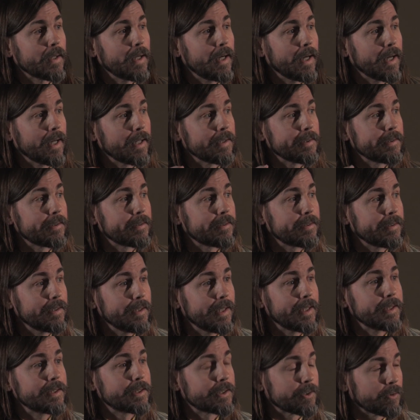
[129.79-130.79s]
and
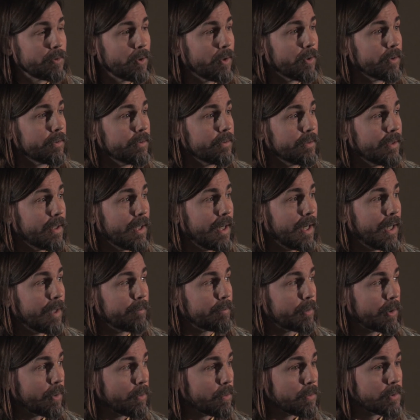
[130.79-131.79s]
later on
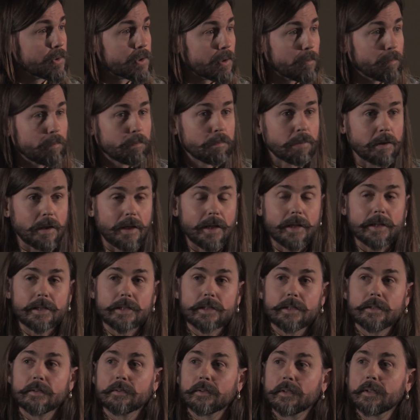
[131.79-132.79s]
I'm going to
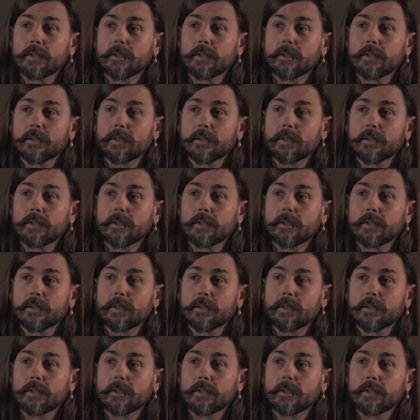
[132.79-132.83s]
play